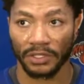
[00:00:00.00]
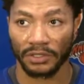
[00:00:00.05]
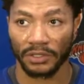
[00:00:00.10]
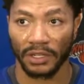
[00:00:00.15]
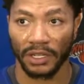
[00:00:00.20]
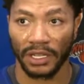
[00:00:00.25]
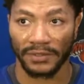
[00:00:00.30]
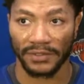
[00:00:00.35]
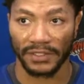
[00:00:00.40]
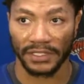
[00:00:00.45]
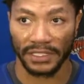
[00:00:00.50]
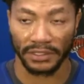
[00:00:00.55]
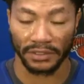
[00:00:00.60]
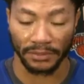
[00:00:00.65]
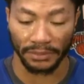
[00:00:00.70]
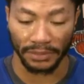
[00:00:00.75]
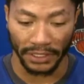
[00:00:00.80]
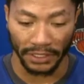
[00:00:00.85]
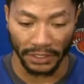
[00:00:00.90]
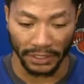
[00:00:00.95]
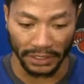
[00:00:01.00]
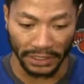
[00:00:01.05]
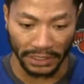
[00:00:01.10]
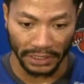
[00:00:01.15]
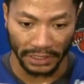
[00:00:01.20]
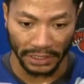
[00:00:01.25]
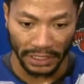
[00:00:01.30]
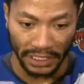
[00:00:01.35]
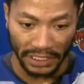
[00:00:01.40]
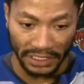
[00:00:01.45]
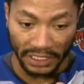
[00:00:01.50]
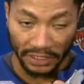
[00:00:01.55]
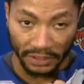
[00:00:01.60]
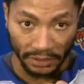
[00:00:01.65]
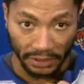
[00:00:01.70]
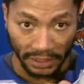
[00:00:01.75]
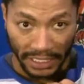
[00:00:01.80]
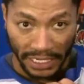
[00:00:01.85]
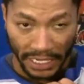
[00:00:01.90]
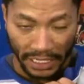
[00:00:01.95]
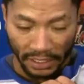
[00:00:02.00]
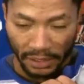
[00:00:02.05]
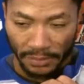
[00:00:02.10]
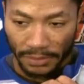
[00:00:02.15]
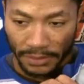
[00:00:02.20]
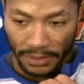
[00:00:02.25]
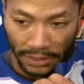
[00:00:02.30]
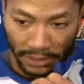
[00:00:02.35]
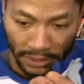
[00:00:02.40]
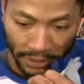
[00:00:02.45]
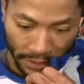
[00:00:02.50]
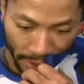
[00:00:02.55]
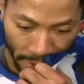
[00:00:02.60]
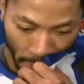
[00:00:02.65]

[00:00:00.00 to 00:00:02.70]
so I haven't seen them play or anything. I just know they got good players.